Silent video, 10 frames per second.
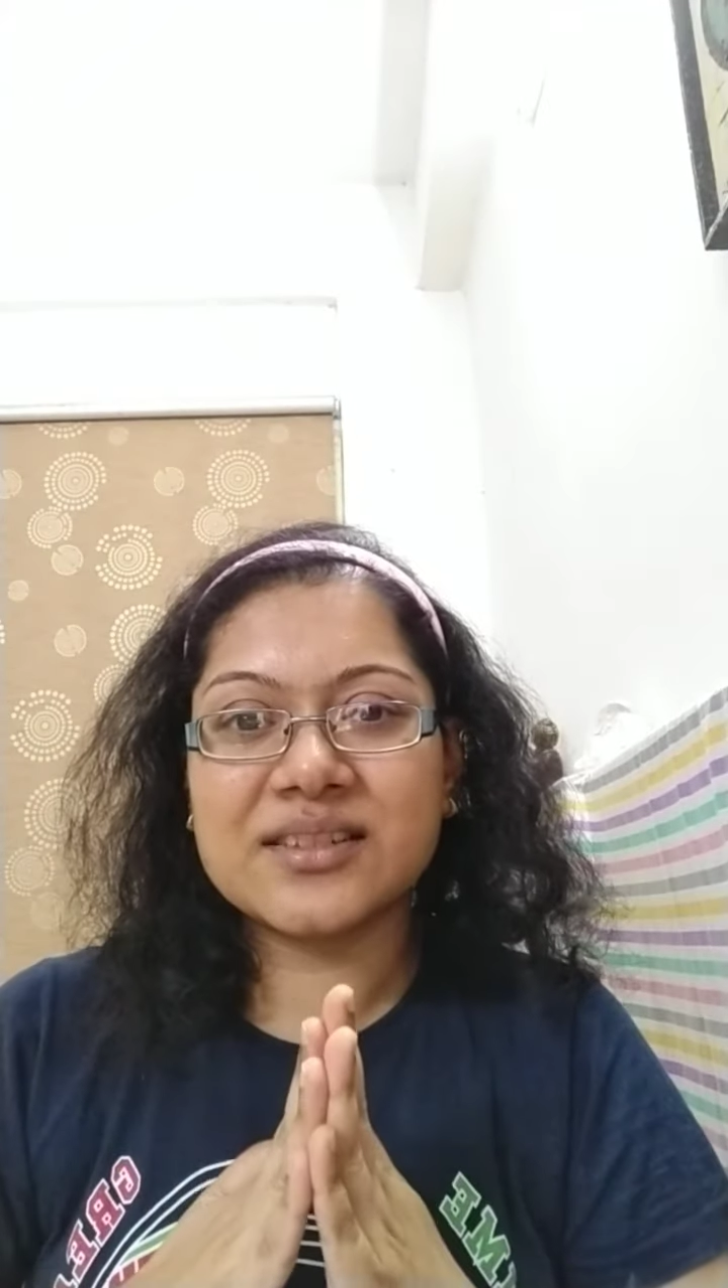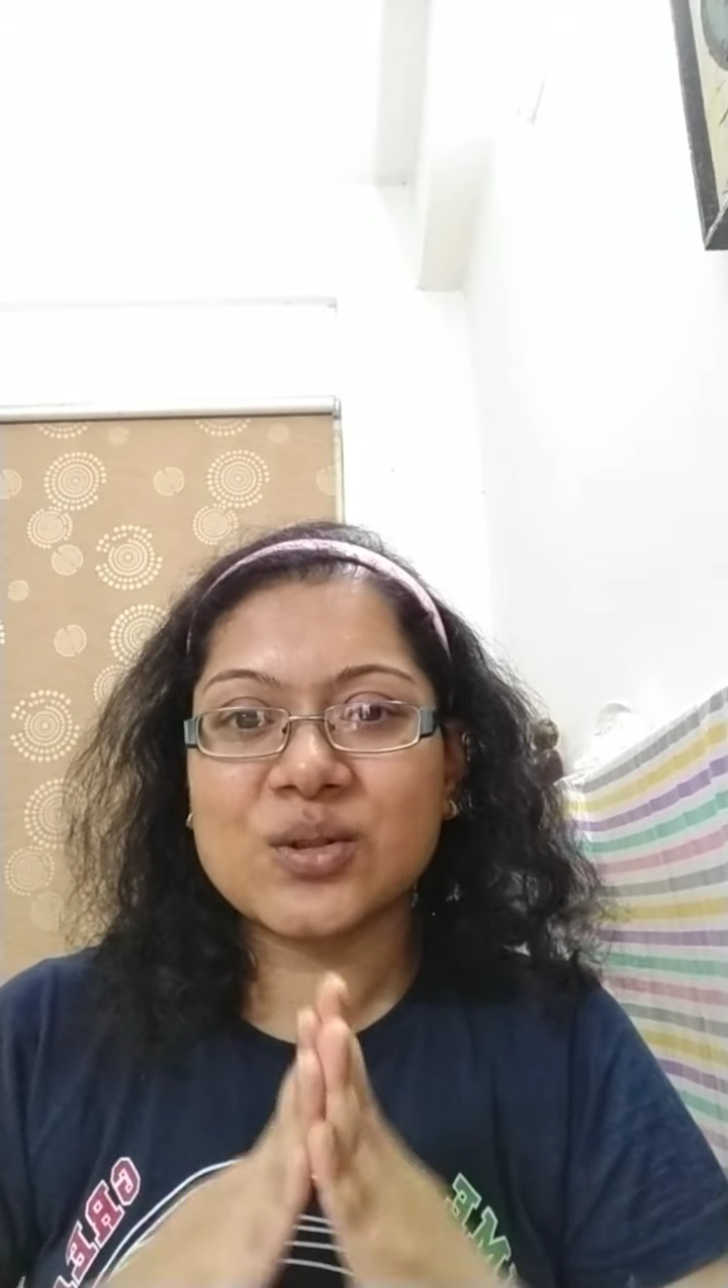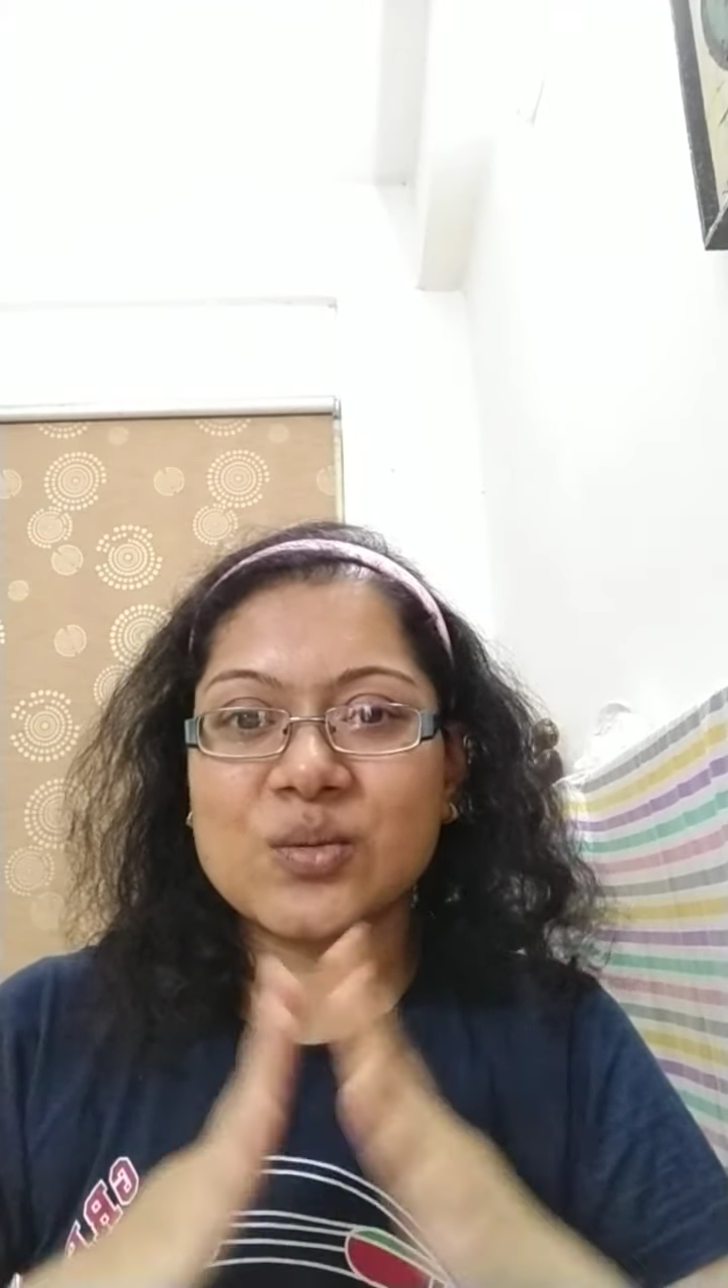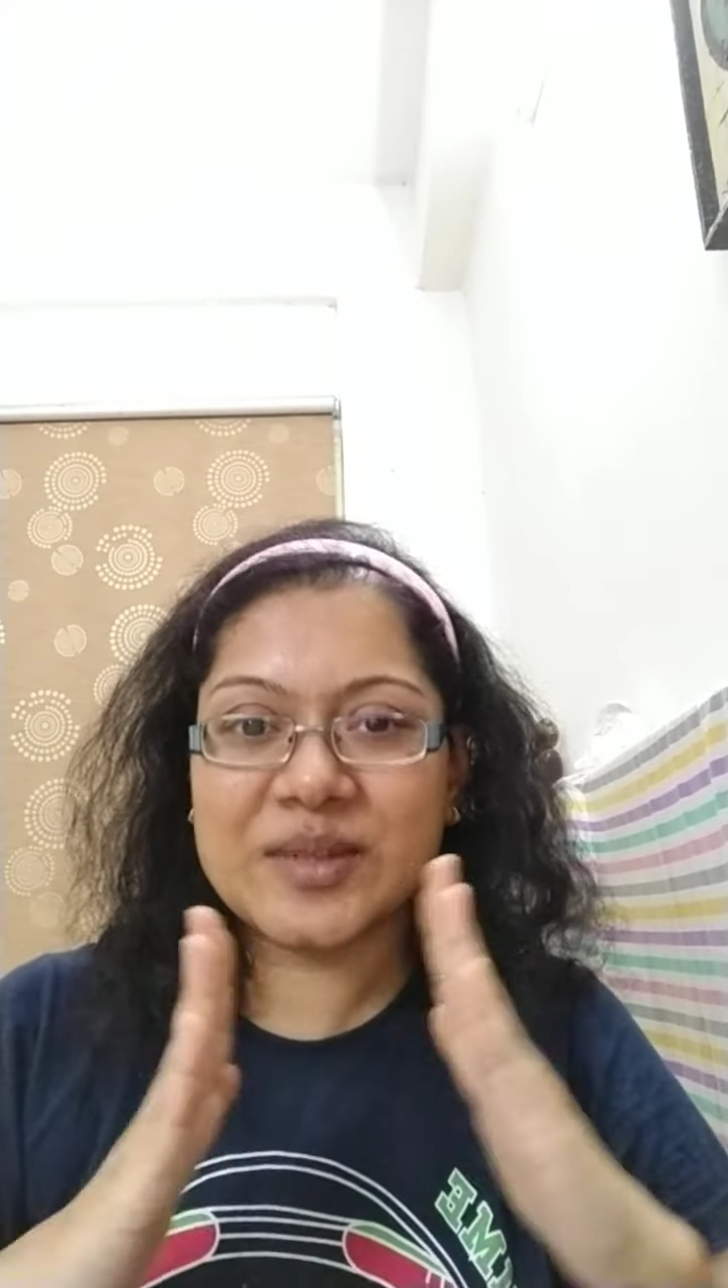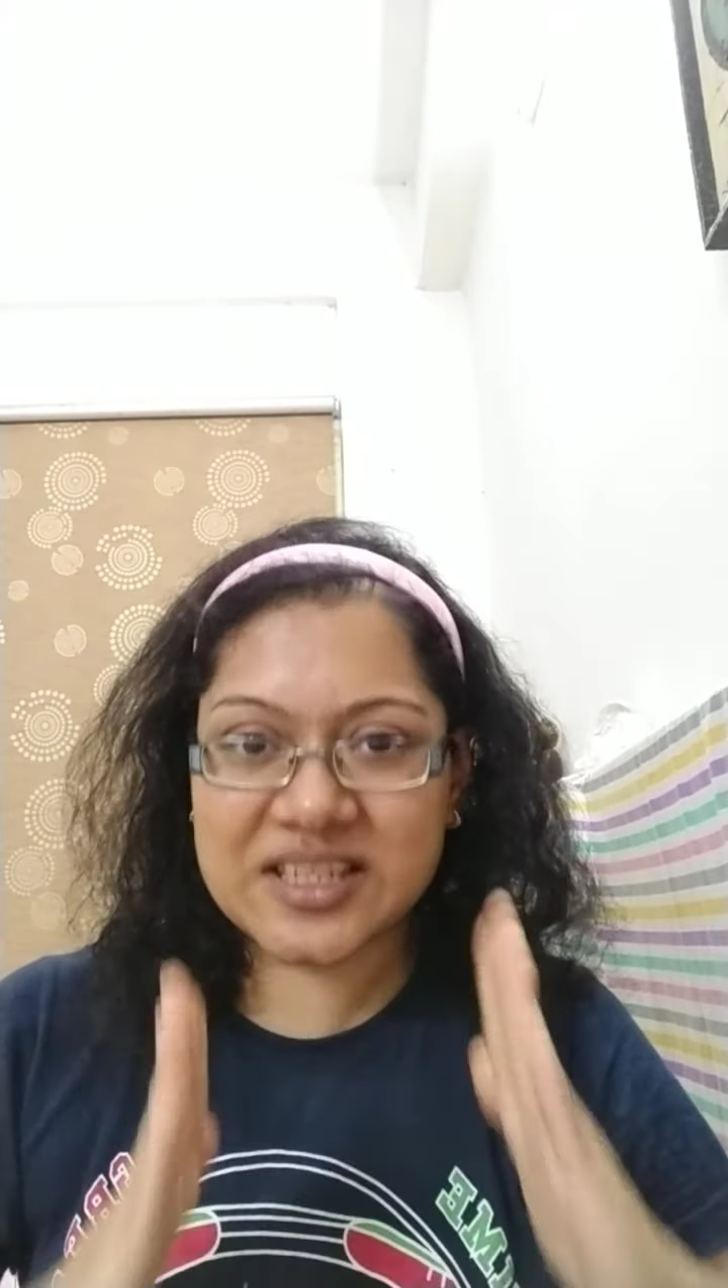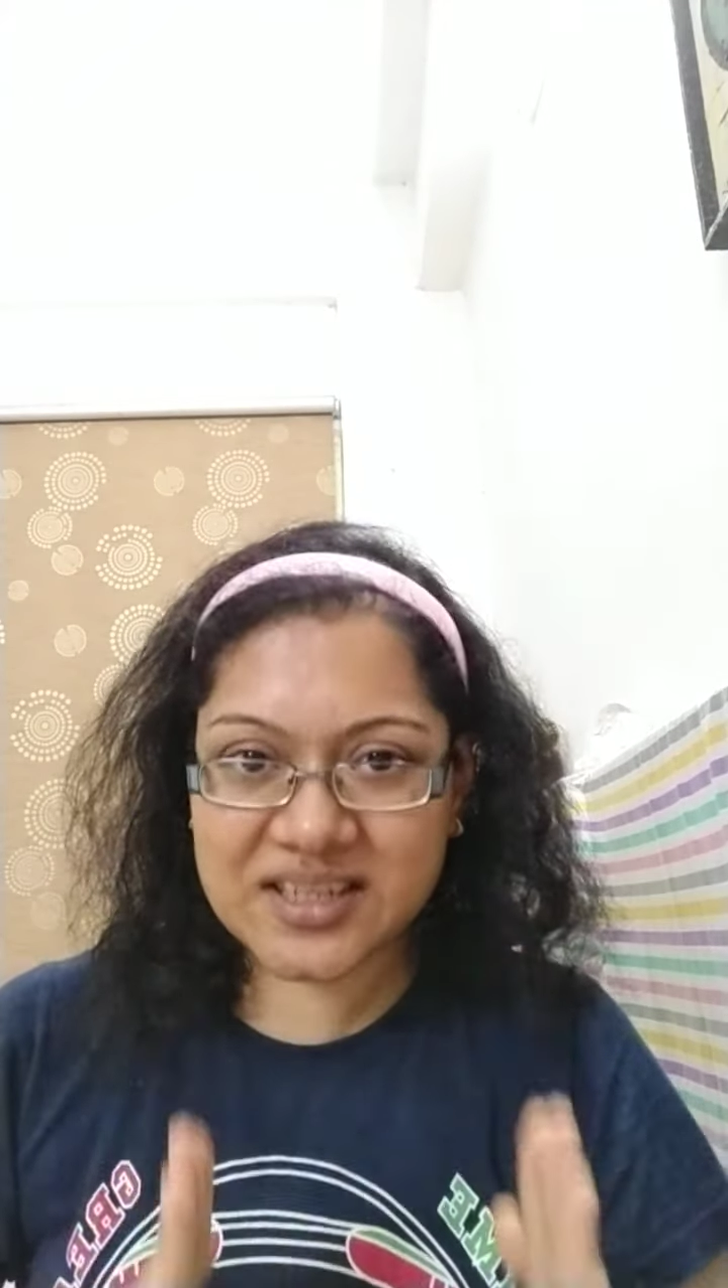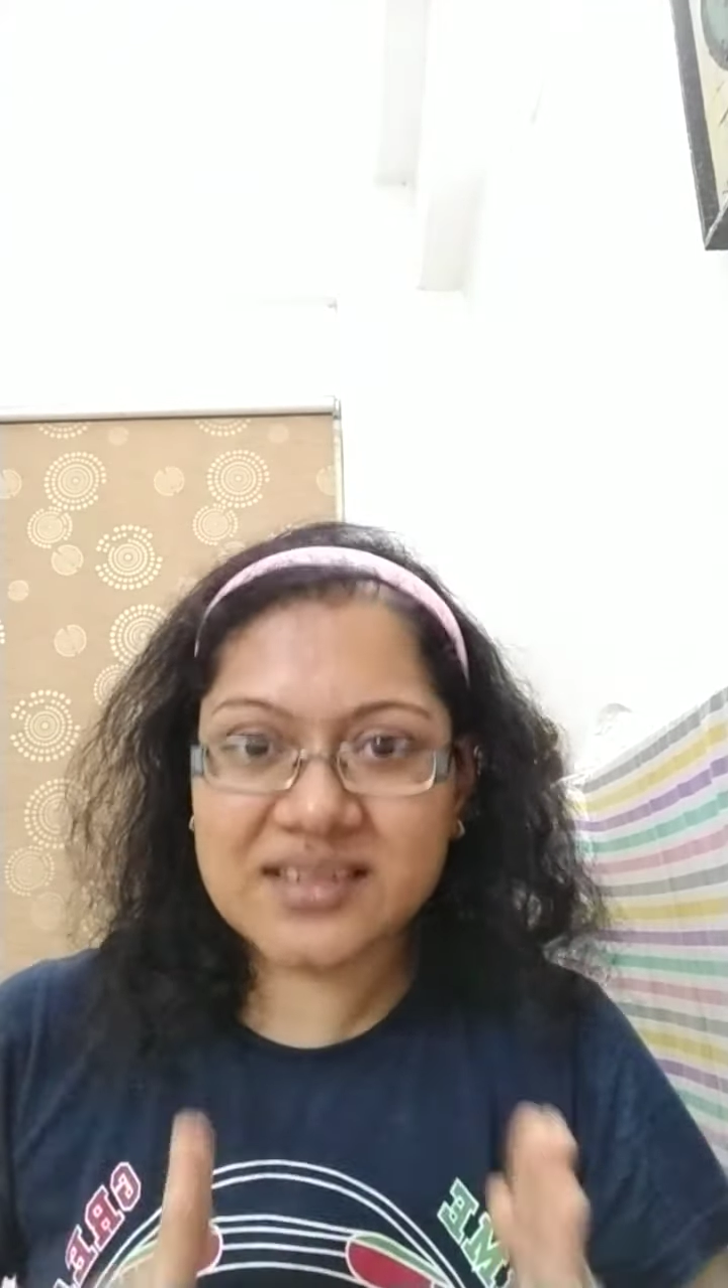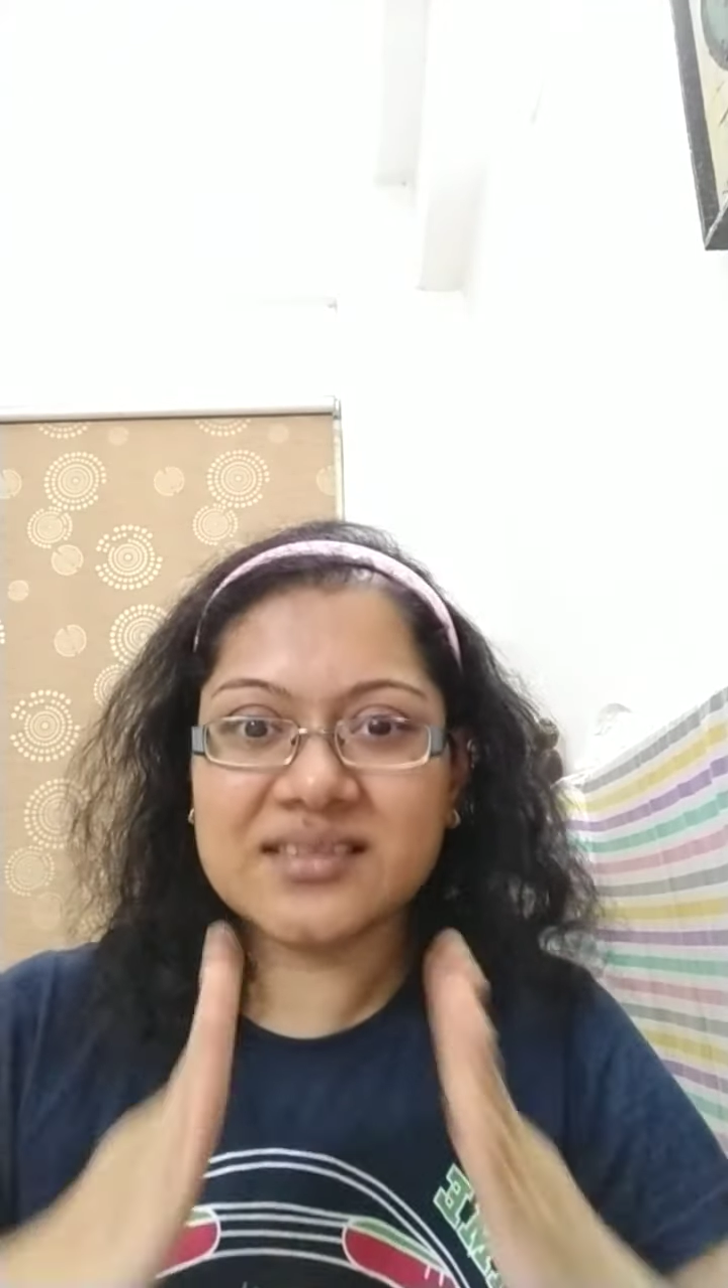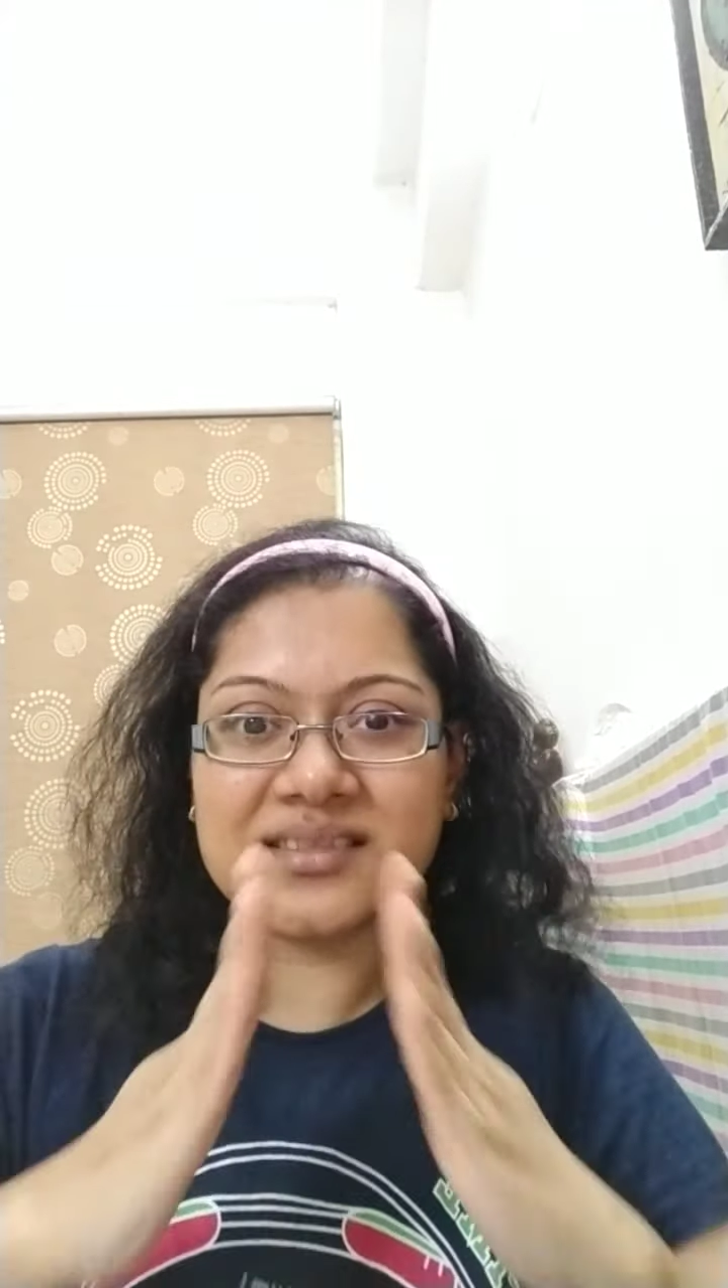know, which